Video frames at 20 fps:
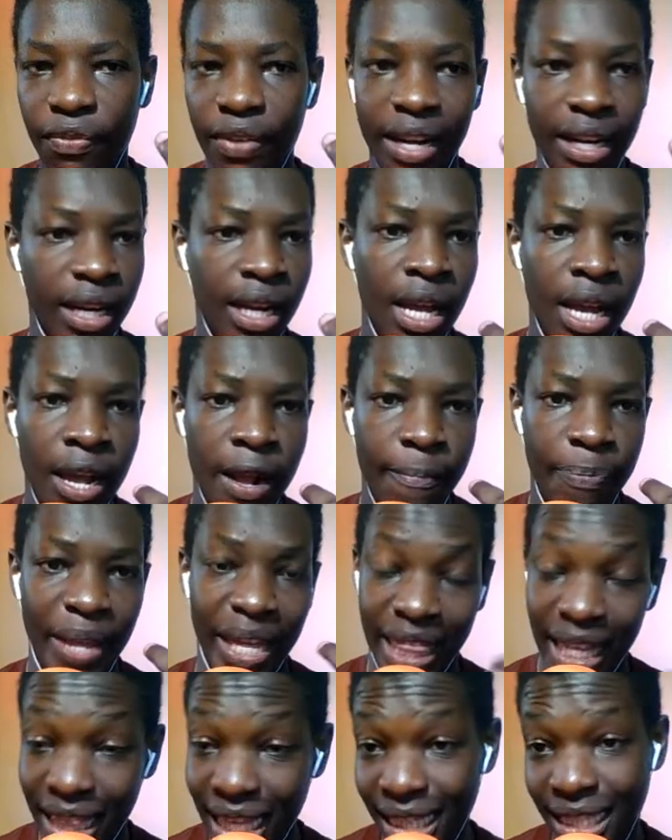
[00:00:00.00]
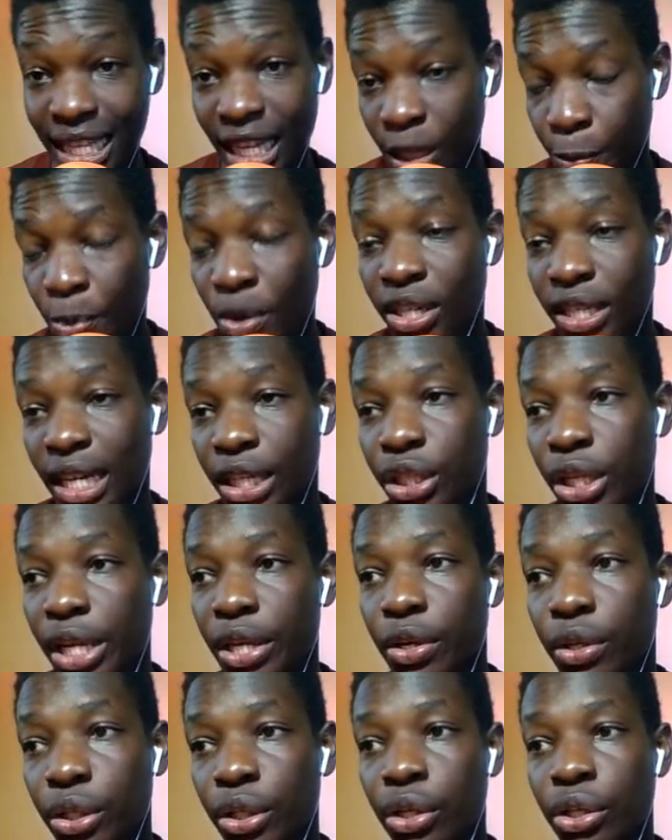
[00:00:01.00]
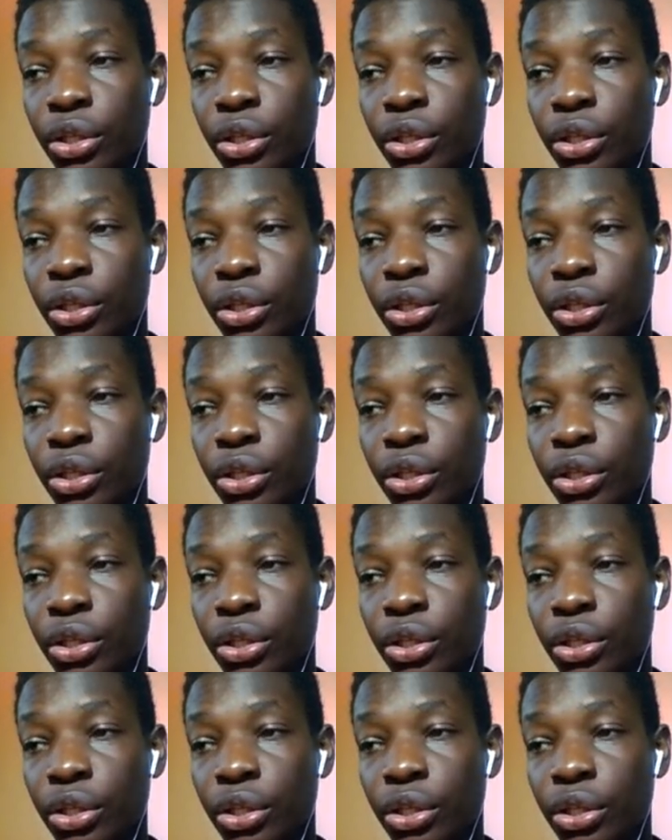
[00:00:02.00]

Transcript: And I think that's the experience, actually,